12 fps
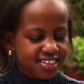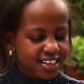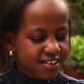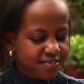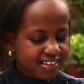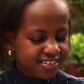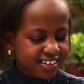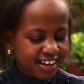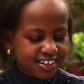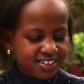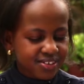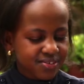They
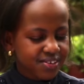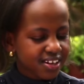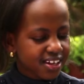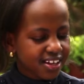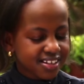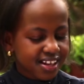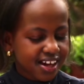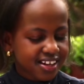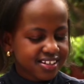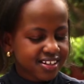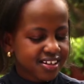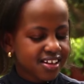reject you. It's
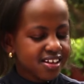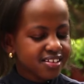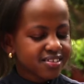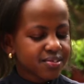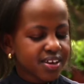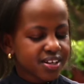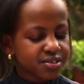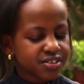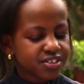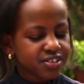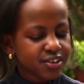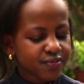hurting. So when you
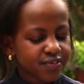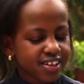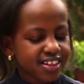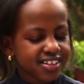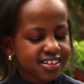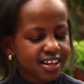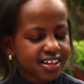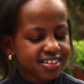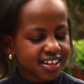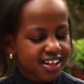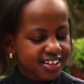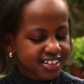shoot for the
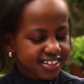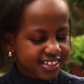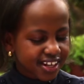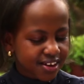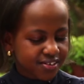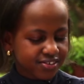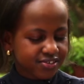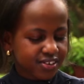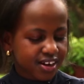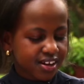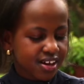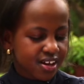stars, stay on
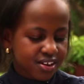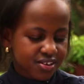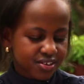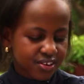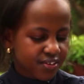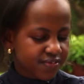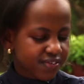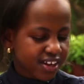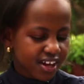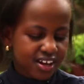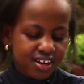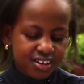track. Do not
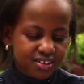fear.